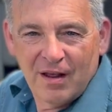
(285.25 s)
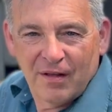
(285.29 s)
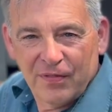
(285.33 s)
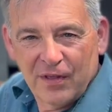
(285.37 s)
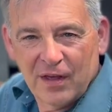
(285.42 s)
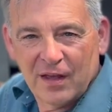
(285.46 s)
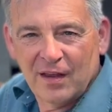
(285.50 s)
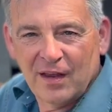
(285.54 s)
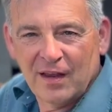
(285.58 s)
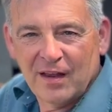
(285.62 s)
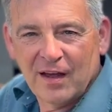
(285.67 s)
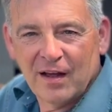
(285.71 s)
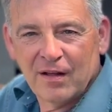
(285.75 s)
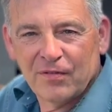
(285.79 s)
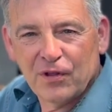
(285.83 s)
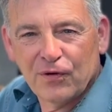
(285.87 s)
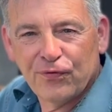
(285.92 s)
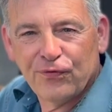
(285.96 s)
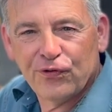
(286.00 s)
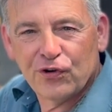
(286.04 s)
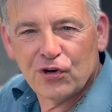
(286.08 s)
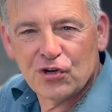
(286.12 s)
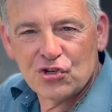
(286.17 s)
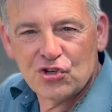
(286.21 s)
the
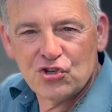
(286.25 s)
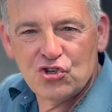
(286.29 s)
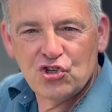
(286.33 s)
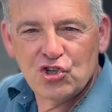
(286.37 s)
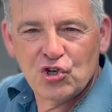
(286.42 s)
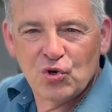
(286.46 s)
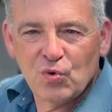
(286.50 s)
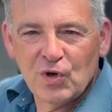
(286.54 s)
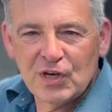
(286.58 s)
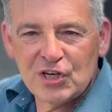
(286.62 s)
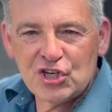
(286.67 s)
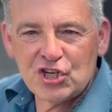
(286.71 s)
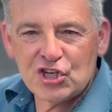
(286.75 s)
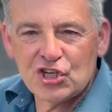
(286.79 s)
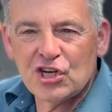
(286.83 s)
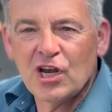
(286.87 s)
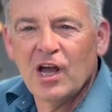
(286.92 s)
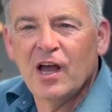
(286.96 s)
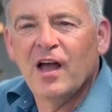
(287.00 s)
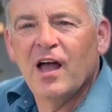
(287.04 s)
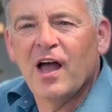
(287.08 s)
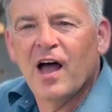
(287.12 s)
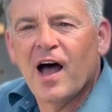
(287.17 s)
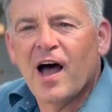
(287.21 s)
first Jewish
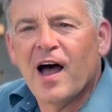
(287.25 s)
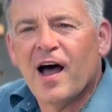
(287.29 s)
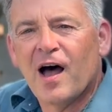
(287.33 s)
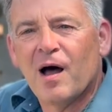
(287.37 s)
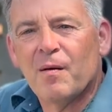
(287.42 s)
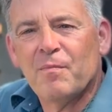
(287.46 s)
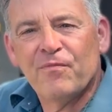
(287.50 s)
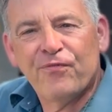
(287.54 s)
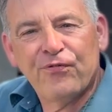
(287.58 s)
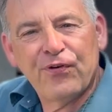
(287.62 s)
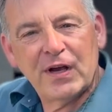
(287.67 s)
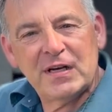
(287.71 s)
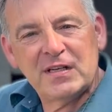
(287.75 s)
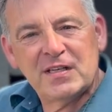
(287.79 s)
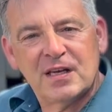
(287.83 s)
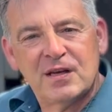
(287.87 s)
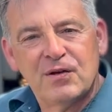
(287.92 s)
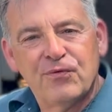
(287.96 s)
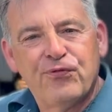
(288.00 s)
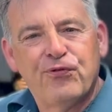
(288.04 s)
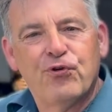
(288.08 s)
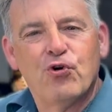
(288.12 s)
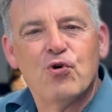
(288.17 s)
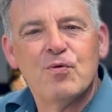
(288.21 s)
fighting
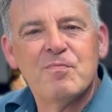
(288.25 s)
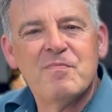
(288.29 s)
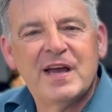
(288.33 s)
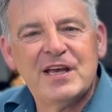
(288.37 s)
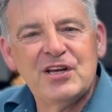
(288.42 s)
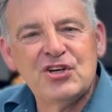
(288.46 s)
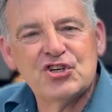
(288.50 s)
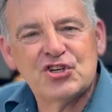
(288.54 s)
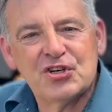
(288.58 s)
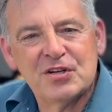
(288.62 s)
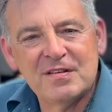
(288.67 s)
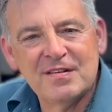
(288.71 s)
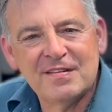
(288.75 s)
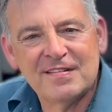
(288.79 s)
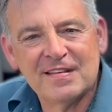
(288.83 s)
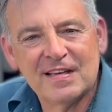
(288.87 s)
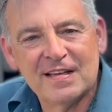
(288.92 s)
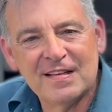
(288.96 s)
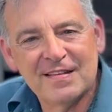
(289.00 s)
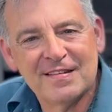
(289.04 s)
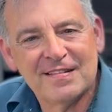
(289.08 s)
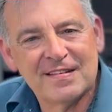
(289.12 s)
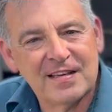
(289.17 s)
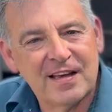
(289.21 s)
formation
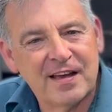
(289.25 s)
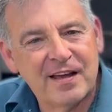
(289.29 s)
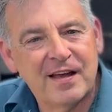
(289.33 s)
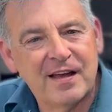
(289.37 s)
since